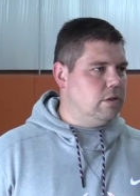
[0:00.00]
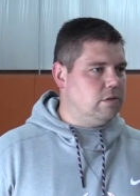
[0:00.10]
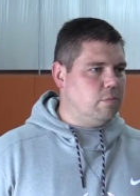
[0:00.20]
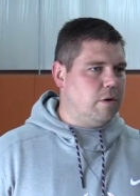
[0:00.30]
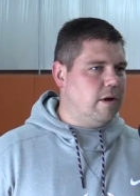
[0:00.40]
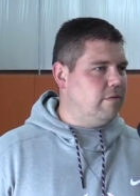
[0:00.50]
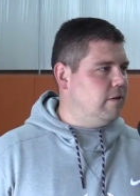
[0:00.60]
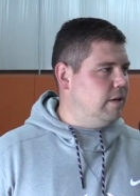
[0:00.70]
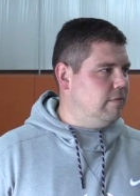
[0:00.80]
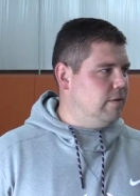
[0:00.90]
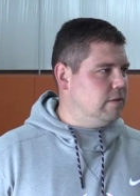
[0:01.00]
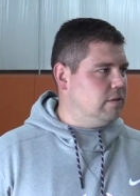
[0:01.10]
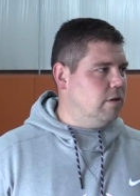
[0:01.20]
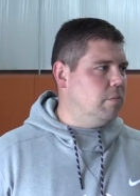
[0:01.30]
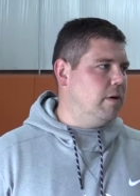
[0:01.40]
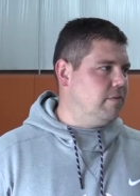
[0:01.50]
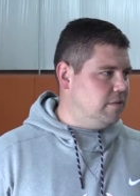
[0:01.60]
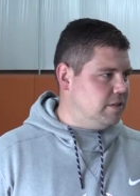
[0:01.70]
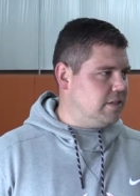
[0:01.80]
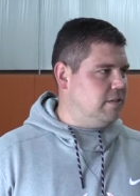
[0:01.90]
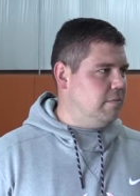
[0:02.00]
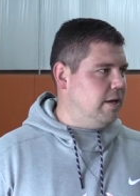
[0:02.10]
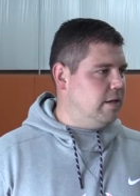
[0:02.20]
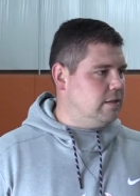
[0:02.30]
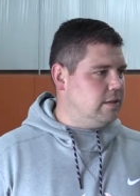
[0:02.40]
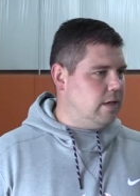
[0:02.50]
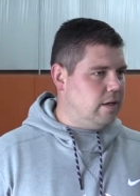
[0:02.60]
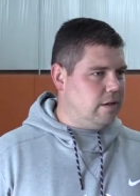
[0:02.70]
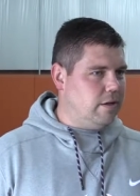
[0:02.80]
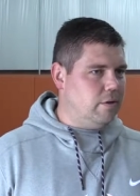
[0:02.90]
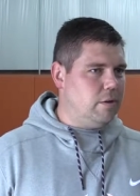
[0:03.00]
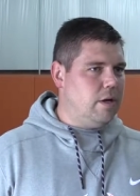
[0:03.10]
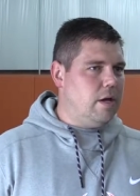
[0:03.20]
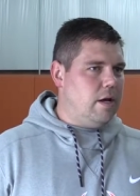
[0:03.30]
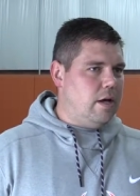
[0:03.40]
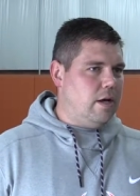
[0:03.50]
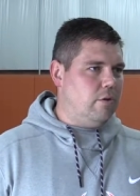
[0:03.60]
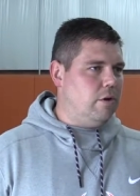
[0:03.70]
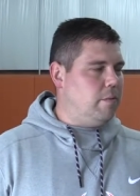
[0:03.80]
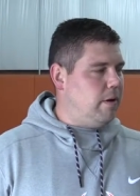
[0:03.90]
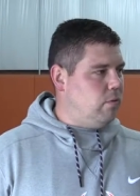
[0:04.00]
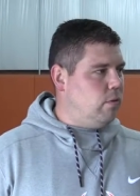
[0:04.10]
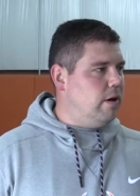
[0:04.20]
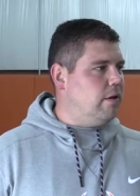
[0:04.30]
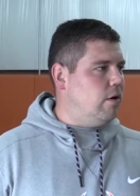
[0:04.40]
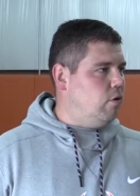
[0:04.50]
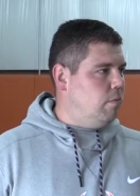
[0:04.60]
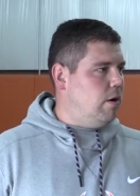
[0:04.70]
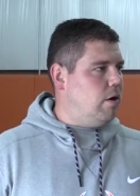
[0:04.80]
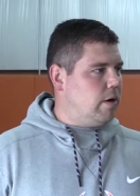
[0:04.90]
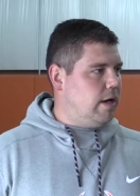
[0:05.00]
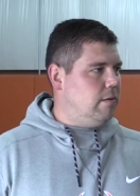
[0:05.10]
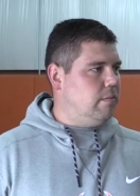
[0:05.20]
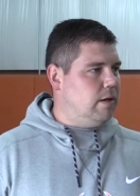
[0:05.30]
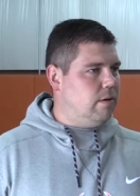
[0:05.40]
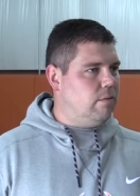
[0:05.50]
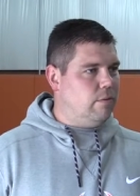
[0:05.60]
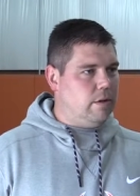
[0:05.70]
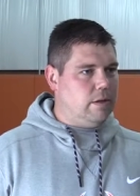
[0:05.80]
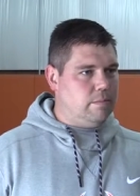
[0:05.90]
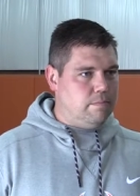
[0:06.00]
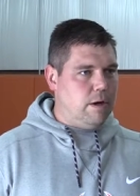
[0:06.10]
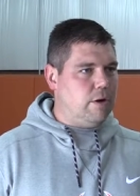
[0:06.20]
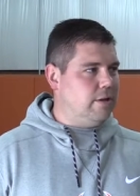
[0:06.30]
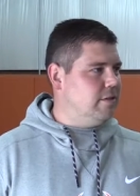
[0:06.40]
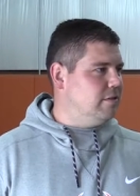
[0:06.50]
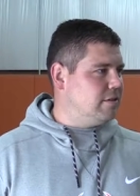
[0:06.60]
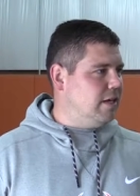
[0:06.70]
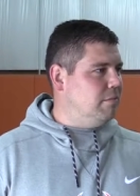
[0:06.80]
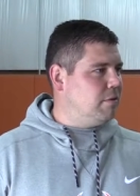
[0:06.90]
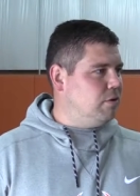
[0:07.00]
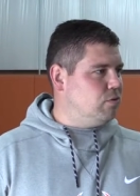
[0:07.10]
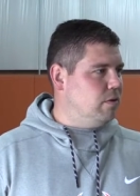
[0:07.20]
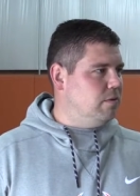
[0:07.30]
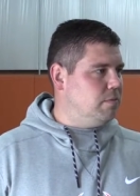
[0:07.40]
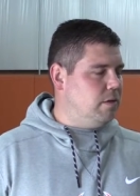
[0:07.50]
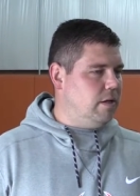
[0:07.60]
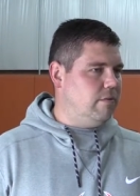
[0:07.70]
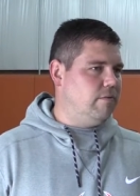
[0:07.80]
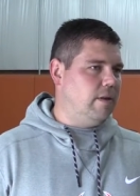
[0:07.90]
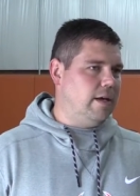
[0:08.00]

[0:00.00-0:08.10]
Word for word: So proud of our defense. You know, played for 60 minutes. Uh, you know, uh, really played well the whole ball game. Uh, really bought into the scheme Coach Williams put in for